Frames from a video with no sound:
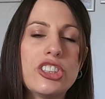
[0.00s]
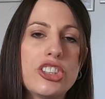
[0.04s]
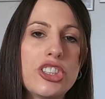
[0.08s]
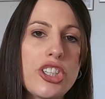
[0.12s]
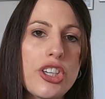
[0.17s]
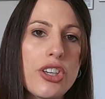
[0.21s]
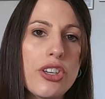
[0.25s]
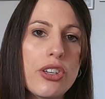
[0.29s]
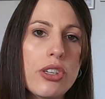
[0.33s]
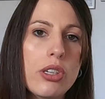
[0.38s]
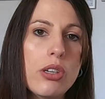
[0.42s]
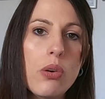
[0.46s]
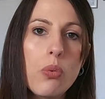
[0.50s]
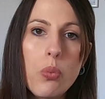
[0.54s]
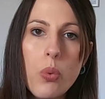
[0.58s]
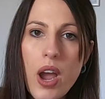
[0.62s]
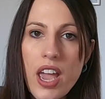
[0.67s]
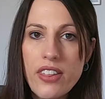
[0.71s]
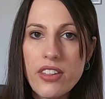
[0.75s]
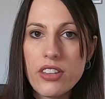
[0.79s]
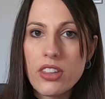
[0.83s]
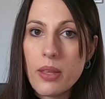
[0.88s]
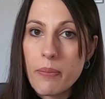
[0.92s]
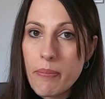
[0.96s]
to
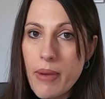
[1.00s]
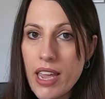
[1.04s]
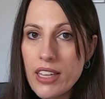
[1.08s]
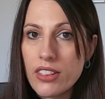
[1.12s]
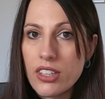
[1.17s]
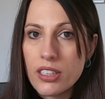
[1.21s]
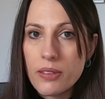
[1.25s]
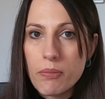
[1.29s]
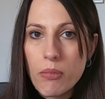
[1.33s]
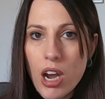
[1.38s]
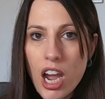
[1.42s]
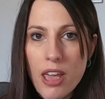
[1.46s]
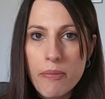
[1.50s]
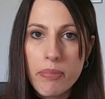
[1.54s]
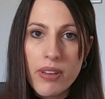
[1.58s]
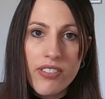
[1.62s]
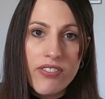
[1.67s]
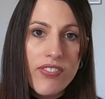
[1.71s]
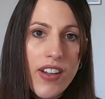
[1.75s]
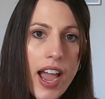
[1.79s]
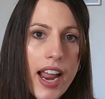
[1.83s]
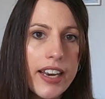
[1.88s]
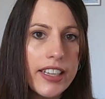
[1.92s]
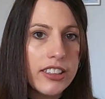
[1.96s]
whether the method might be
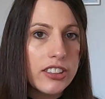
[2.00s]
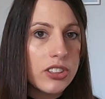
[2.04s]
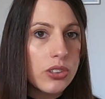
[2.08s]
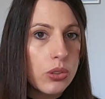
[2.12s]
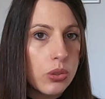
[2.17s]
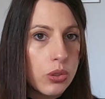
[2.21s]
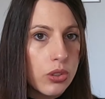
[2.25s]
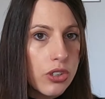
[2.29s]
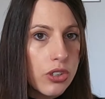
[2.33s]
valid or